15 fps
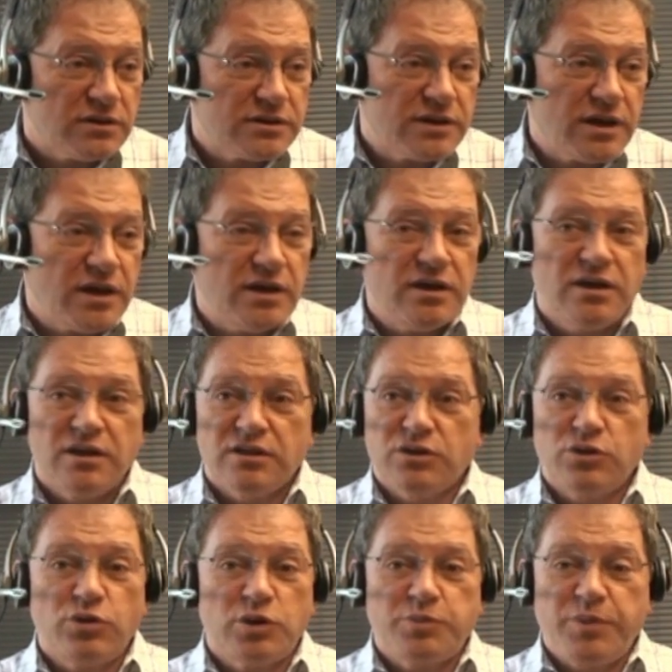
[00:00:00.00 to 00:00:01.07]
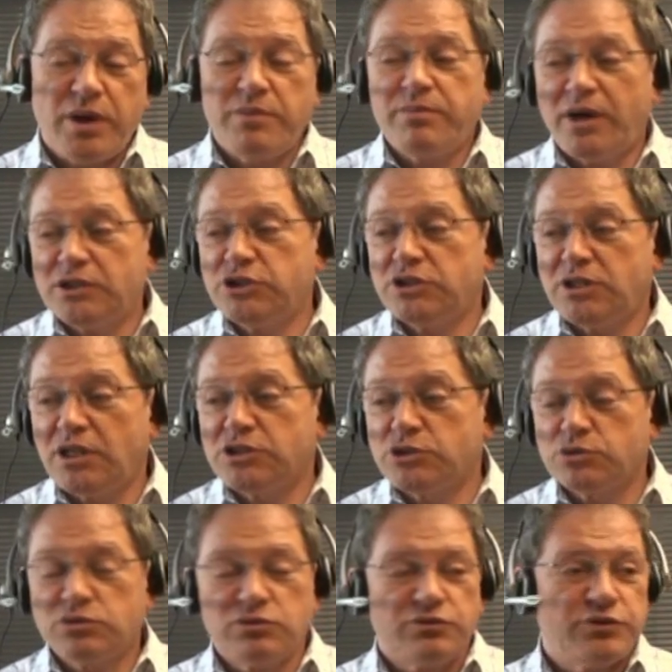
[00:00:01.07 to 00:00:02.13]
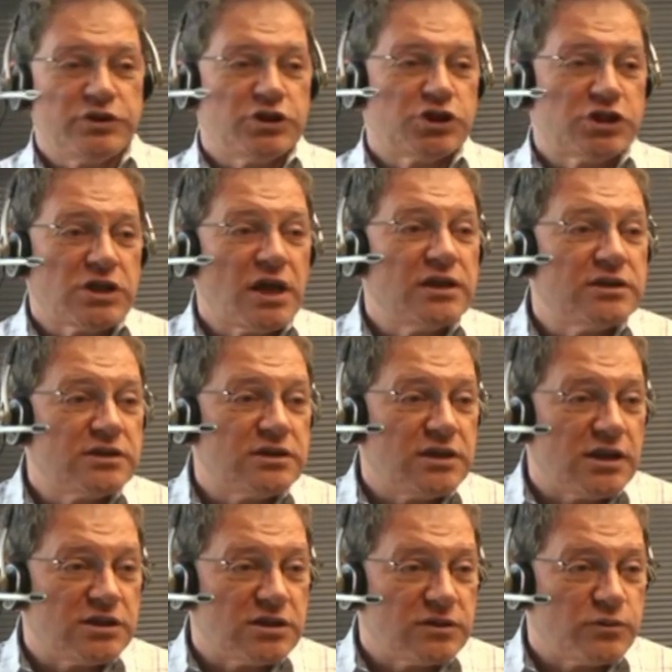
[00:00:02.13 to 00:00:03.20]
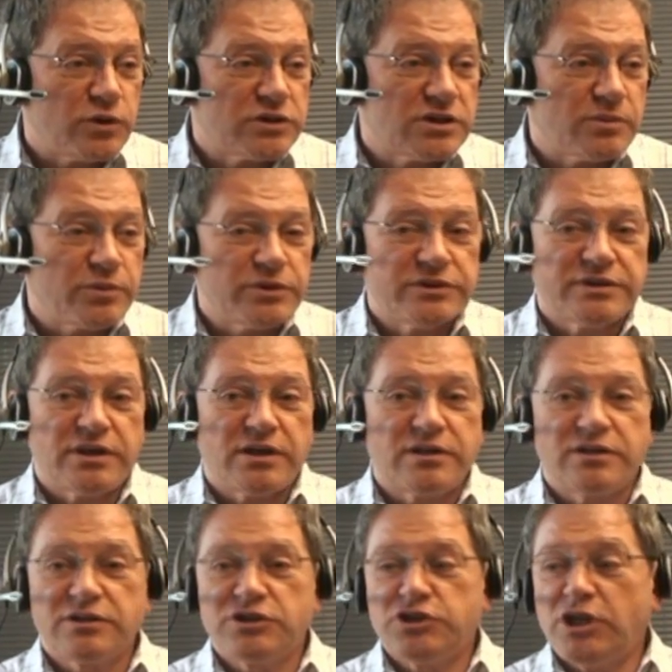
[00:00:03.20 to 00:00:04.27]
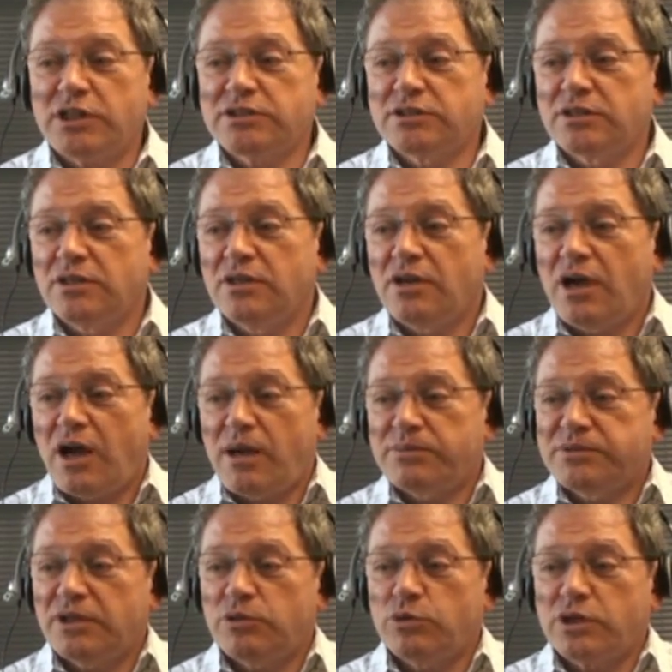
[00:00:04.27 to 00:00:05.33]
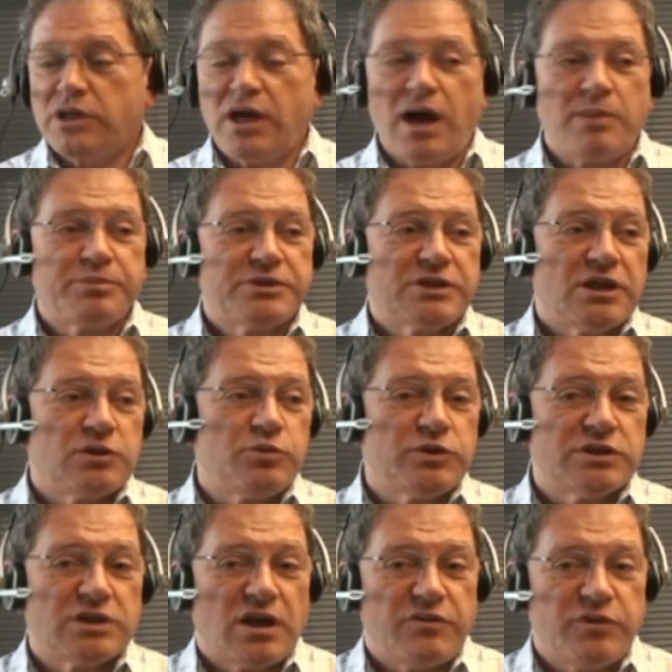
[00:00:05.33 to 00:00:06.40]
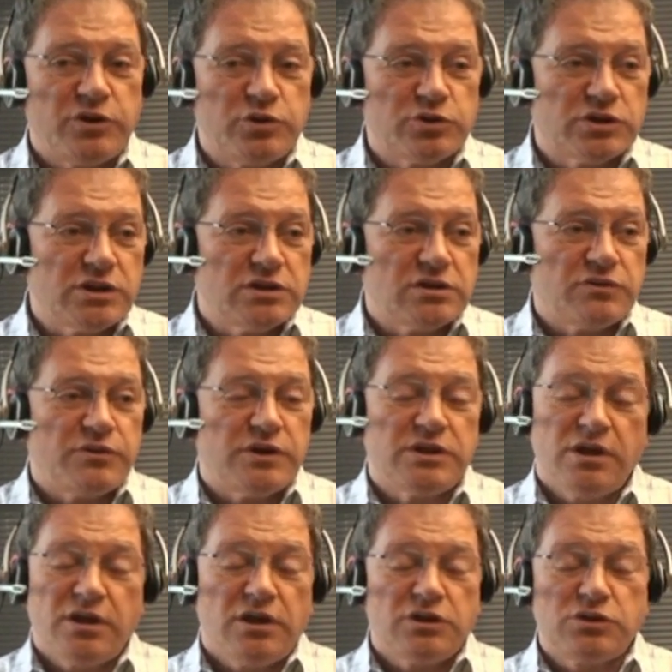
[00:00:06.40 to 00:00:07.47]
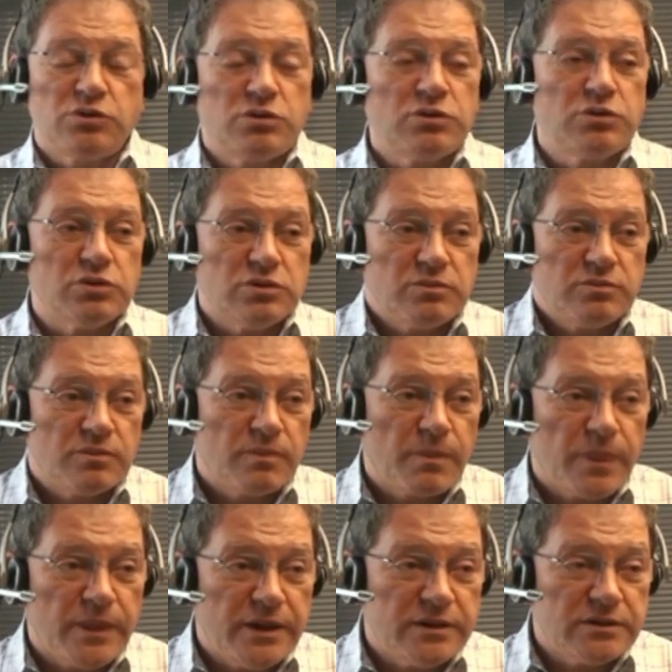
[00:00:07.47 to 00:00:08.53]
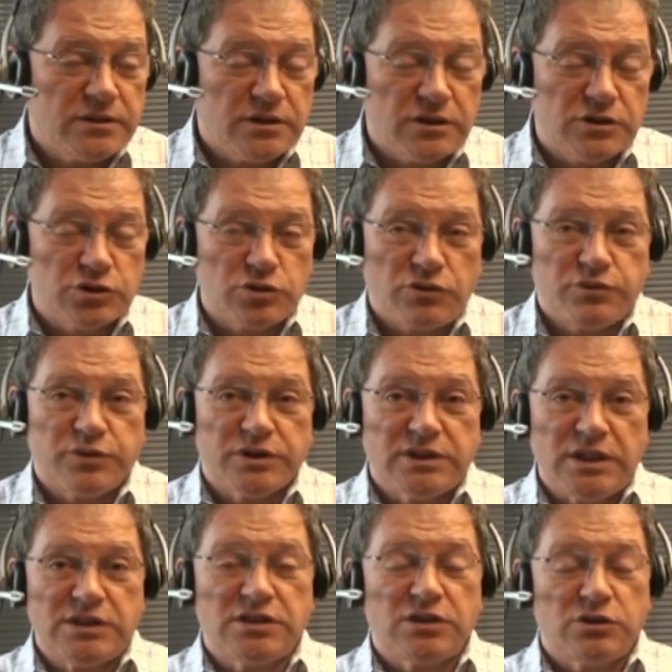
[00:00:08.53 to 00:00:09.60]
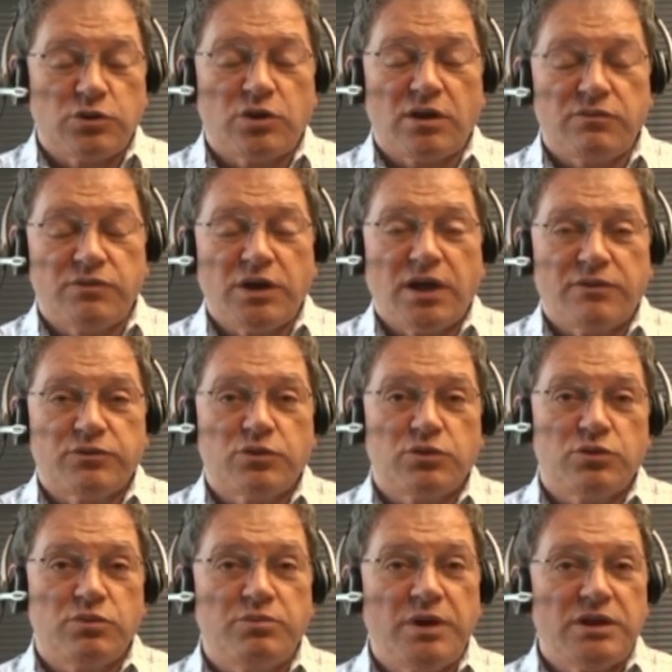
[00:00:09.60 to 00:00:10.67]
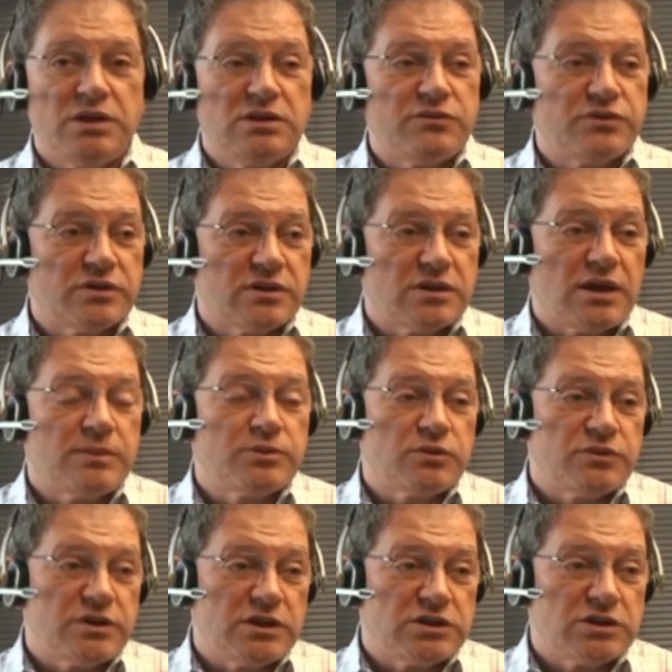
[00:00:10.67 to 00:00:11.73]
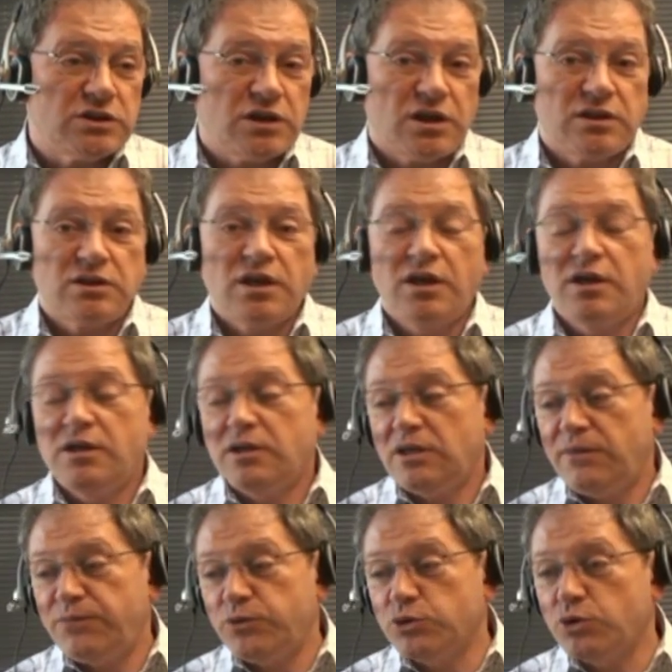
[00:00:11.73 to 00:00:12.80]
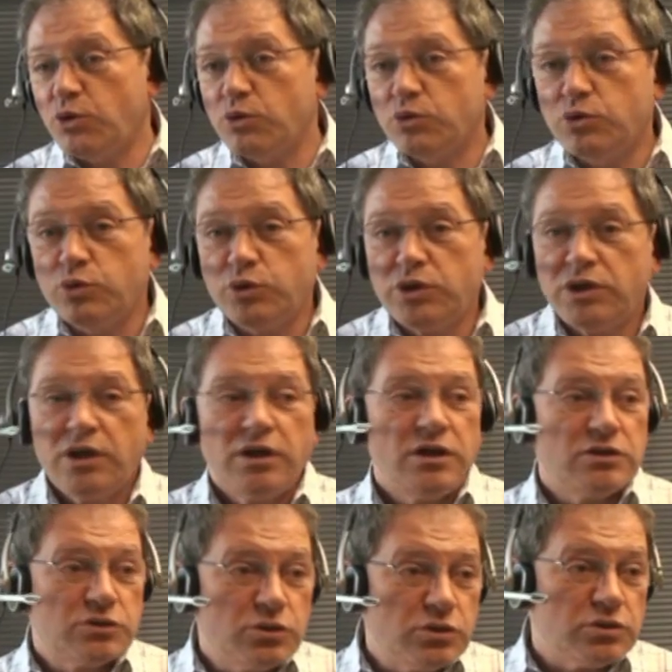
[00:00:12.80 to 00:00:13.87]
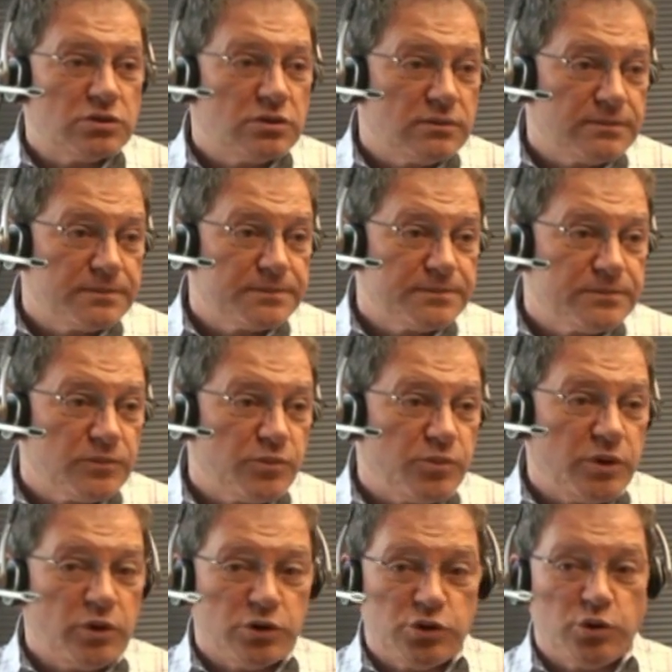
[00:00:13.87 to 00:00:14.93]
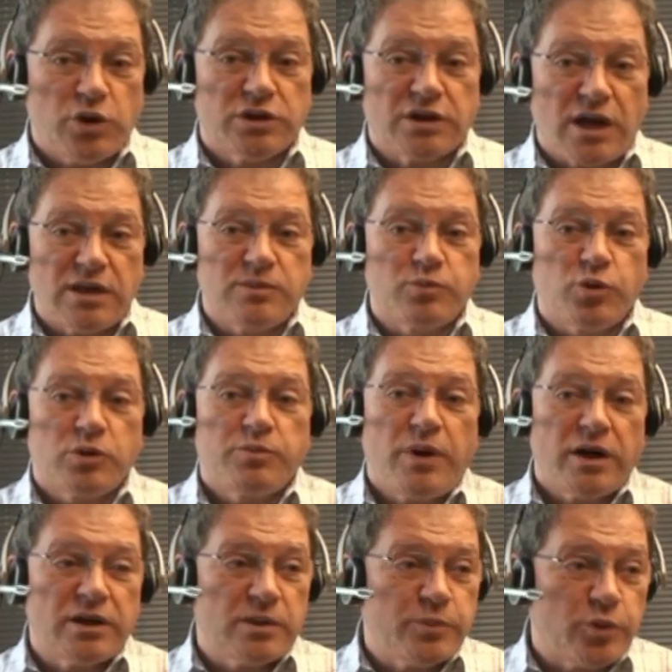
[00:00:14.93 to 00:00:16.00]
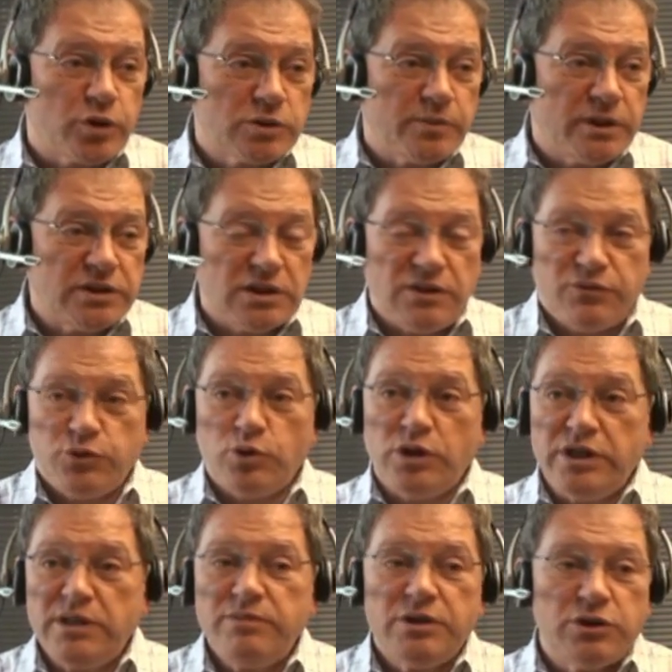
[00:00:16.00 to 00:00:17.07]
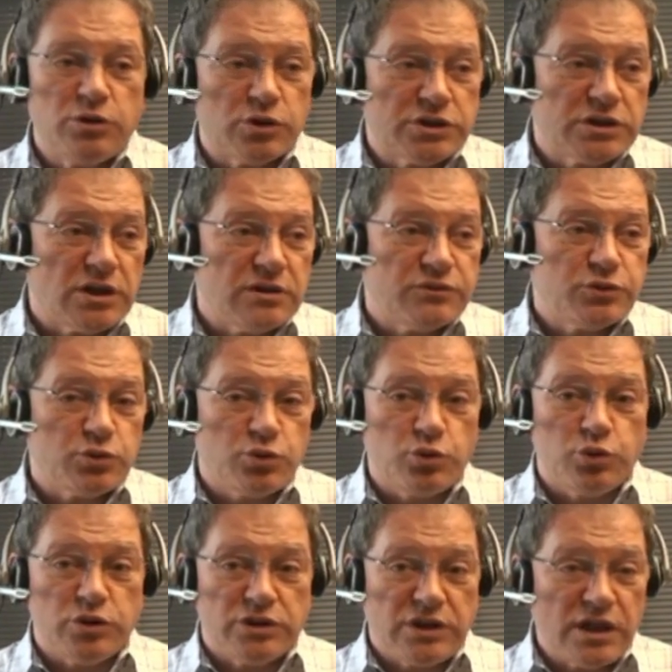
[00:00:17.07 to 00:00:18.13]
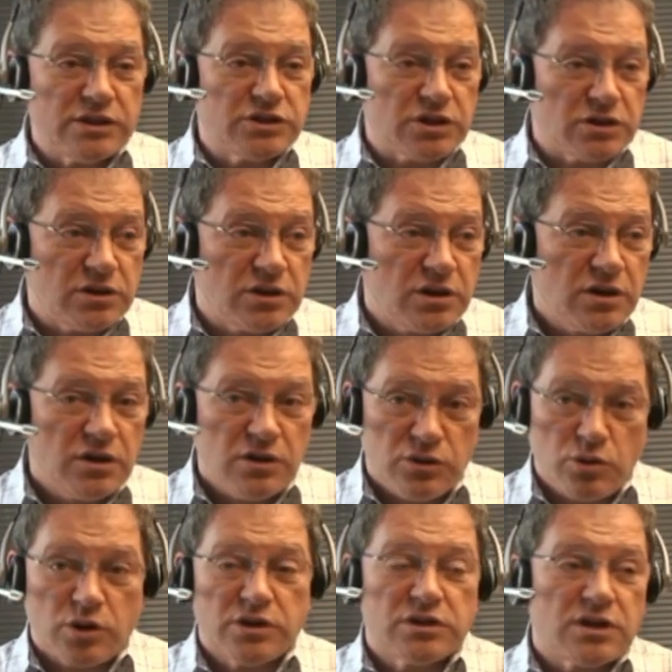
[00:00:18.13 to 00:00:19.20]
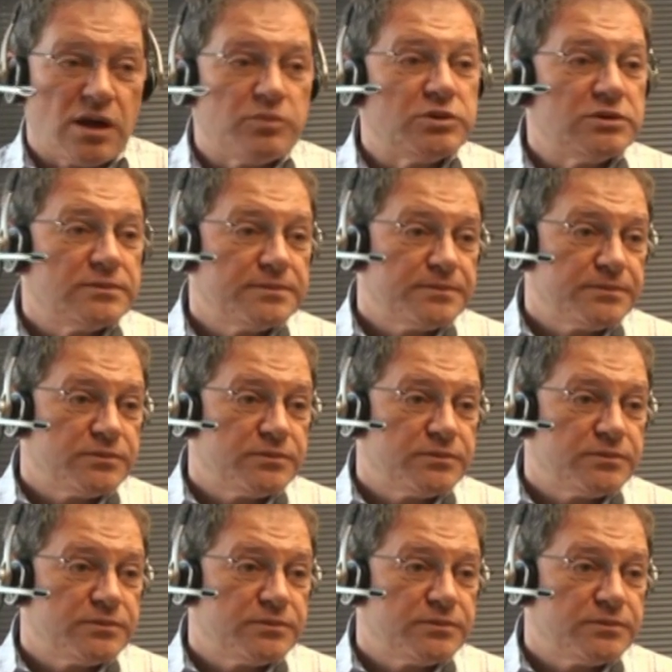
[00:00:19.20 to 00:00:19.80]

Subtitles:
They do not pay much attention to functionality testing, for example. They are just absolutely upset with graphic user interface. It's not good. In software testing, we have to do many different types of testing, and if you know GUI, it's good. because you can write more bug reports. But if you limit yourself to GUI testing, you're in trouble.